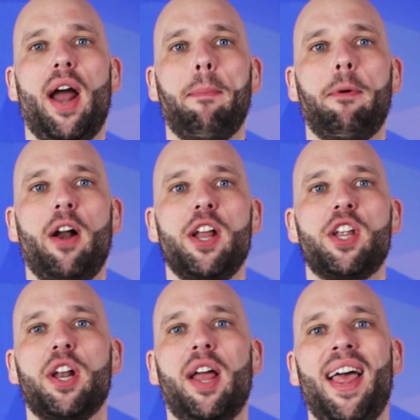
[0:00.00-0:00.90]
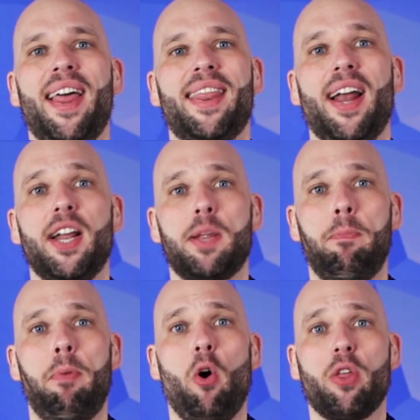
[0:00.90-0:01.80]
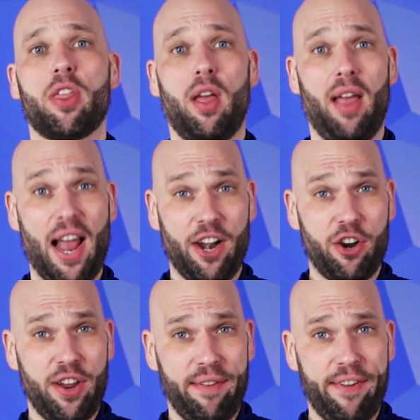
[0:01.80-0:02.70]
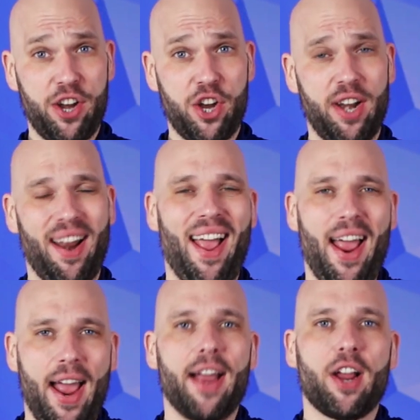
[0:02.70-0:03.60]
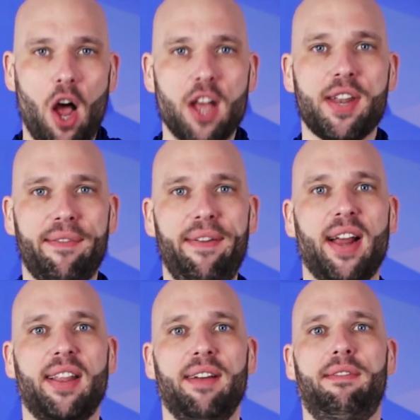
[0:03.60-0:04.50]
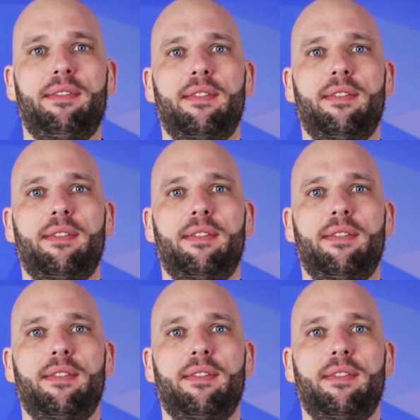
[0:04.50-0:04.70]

operation that is both energy efficient and cost effective.